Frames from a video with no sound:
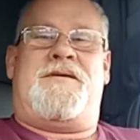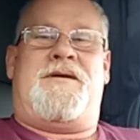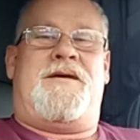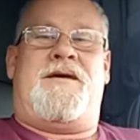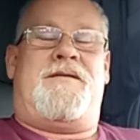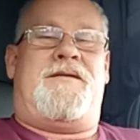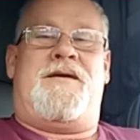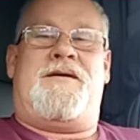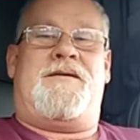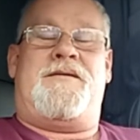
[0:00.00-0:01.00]
it, it,
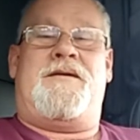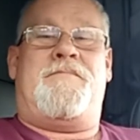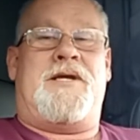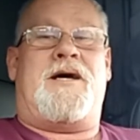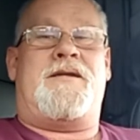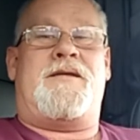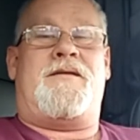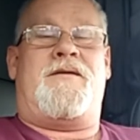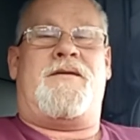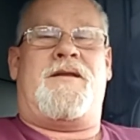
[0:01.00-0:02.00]
but I
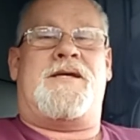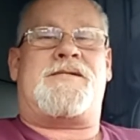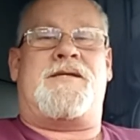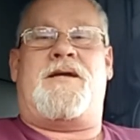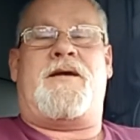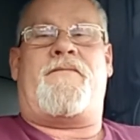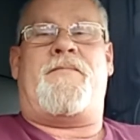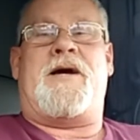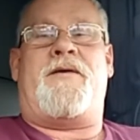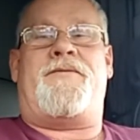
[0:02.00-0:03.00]
did learn a lesson. I never
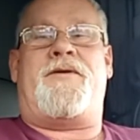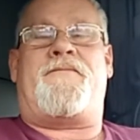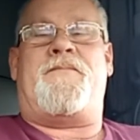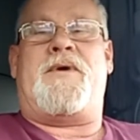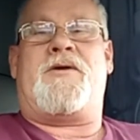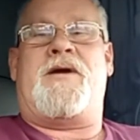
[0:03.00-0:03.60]
mouthed off to my